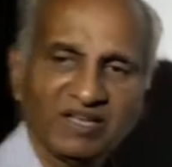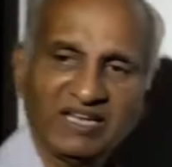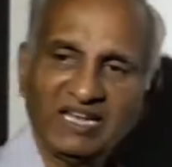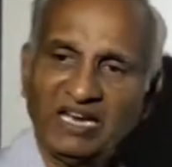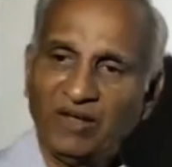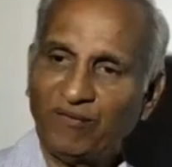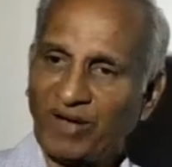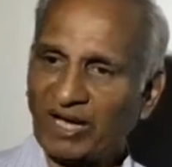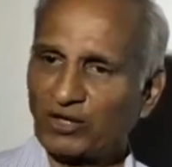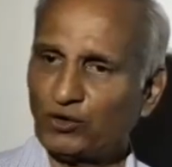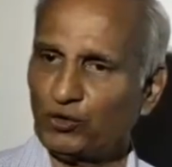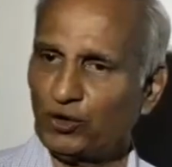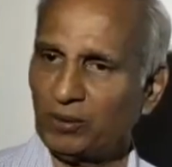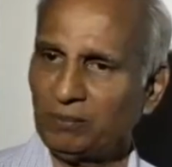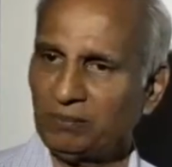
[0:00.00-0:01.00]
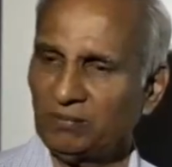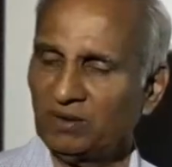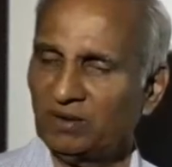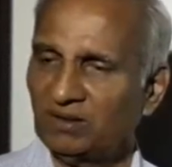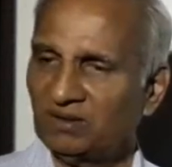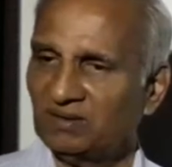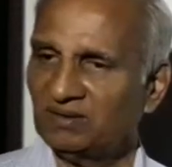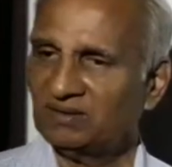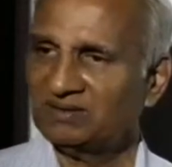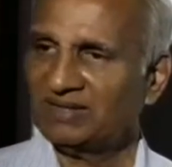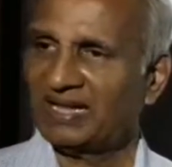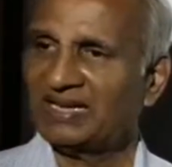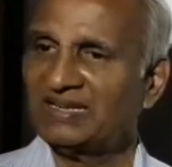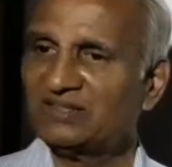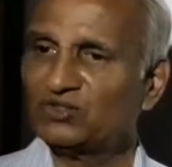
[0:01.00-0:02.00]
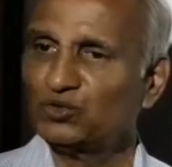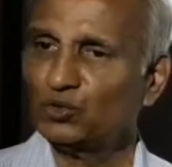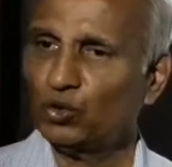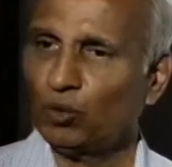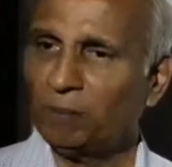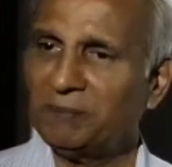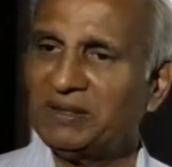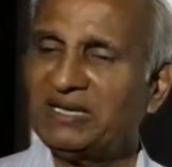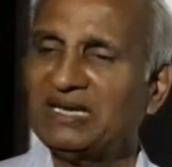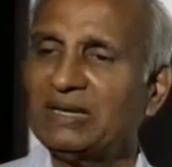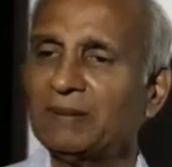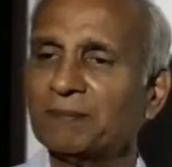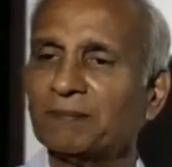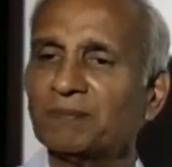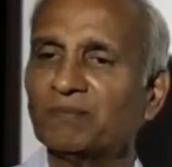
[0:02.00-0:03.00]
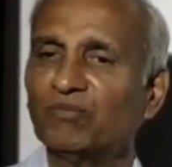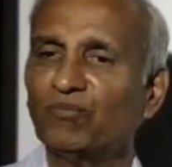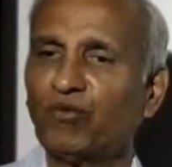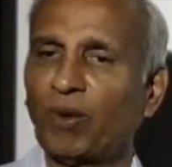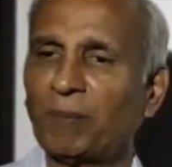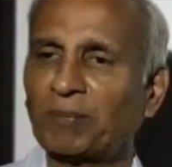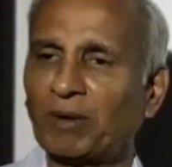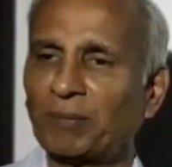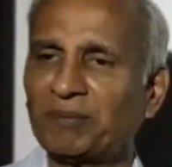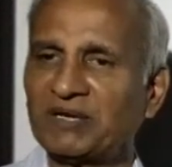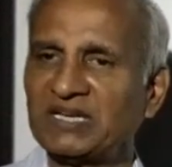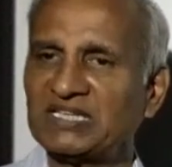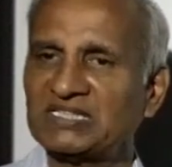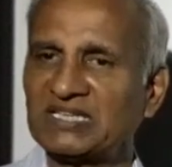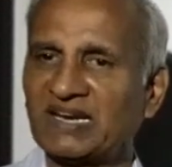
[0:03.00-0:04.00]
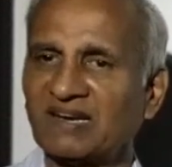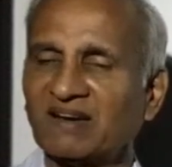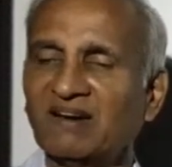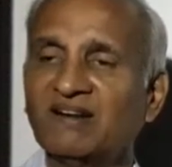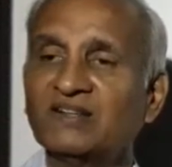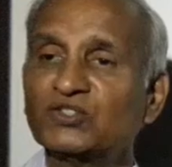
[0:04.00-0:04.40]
In a vacuum, there is no medium for propagation.